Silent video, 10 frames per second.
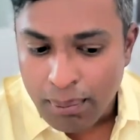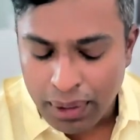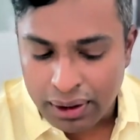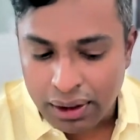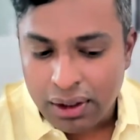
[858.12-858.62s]

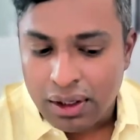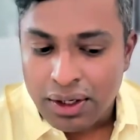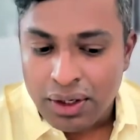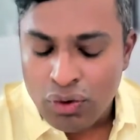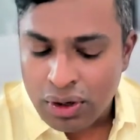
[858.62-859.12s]
But
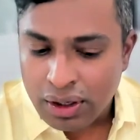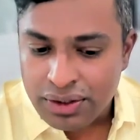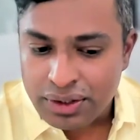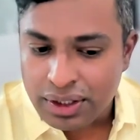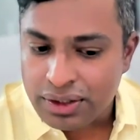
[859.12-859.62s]
newer
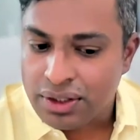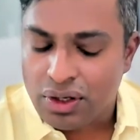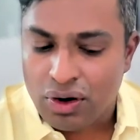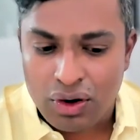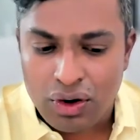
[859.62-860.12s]
constructions,
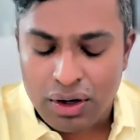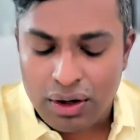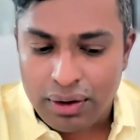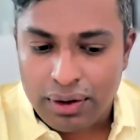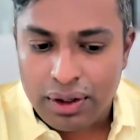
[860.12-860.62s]

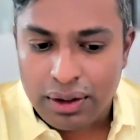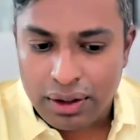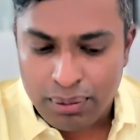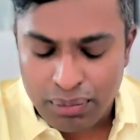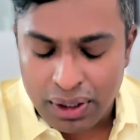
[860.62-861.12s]

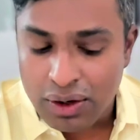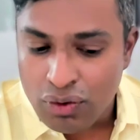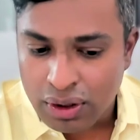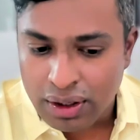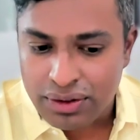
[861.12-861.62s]
but
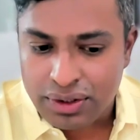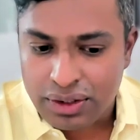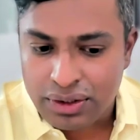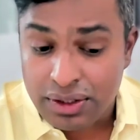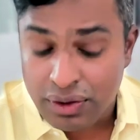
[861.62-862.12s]
newer
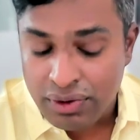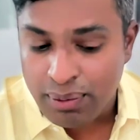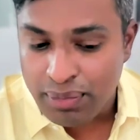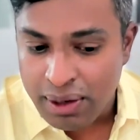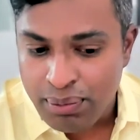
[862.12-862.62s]
constructions, even the
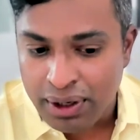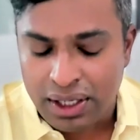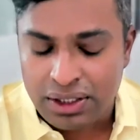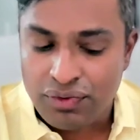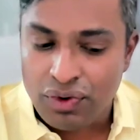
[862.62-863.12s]

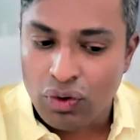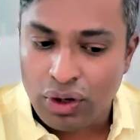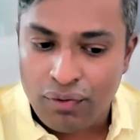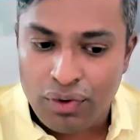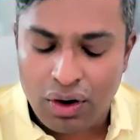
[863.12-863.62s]
Milipitas, if you're
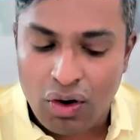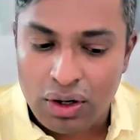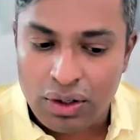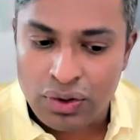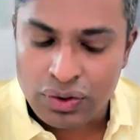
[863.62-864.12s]
looking for a
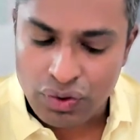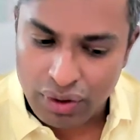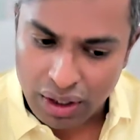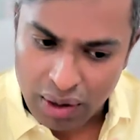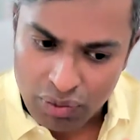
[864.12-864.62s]
condos, you
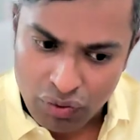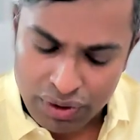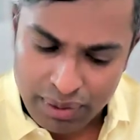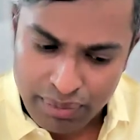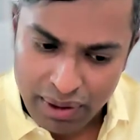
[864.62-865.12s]
can come
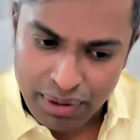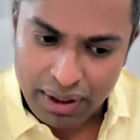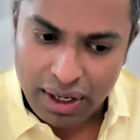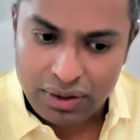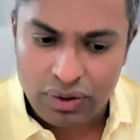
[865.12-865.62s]
towards the
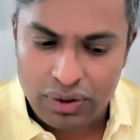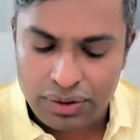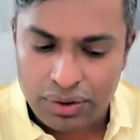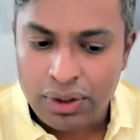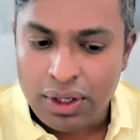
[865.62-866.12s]
Milipitas
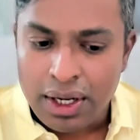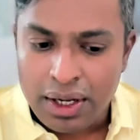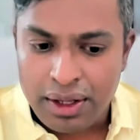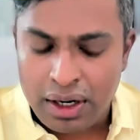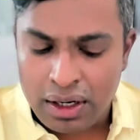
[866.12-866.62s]
also.
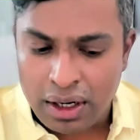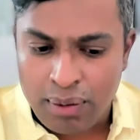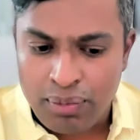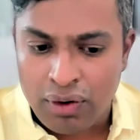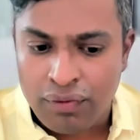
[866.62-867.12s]
There are a
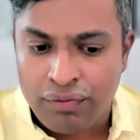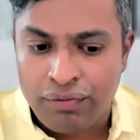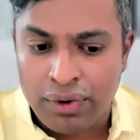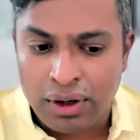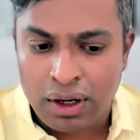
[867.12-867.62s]
couple of
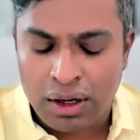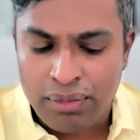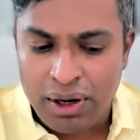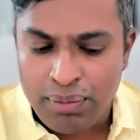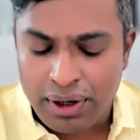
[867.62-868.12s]

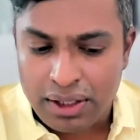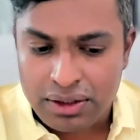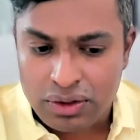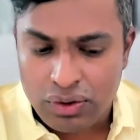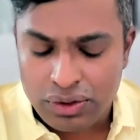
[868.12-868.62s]
Milipitas
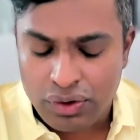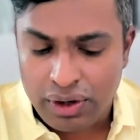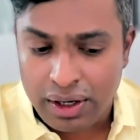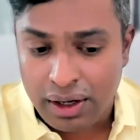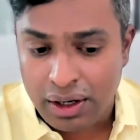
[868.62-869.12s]
also, you
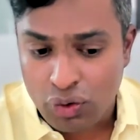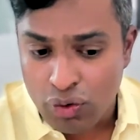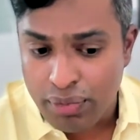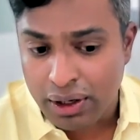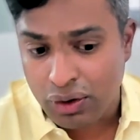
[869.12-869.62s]
can get a 2
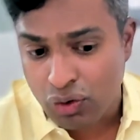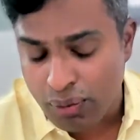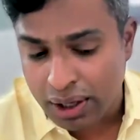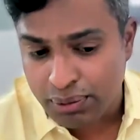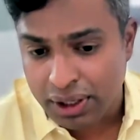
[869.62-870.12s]
bed, 2
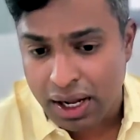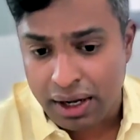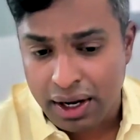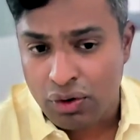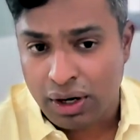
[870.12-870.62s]
bath. But
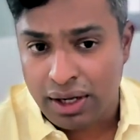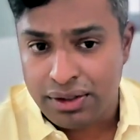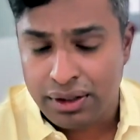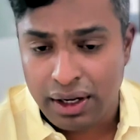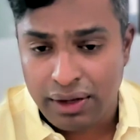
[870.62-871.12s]
again, you're
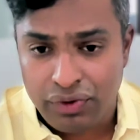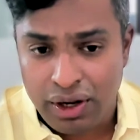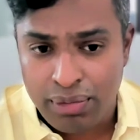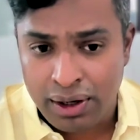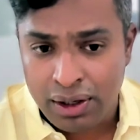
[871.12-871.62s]
considering a 3
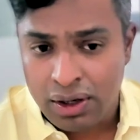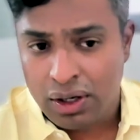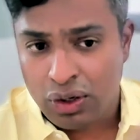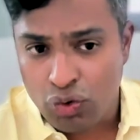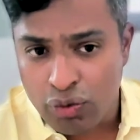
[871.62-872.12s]
bed,
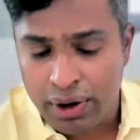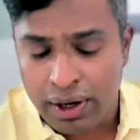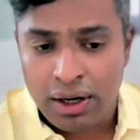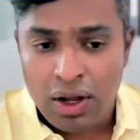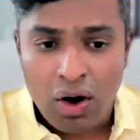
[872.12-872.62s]
2
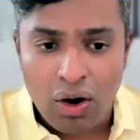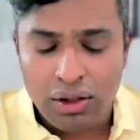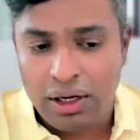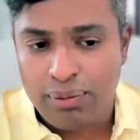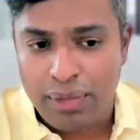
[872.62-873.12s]
bed, all
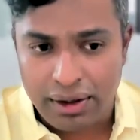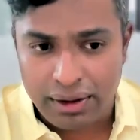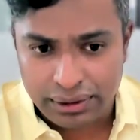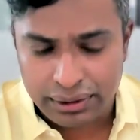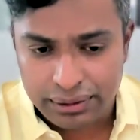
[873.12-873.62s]
that
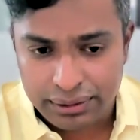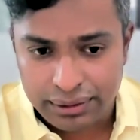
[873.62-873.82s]
matters.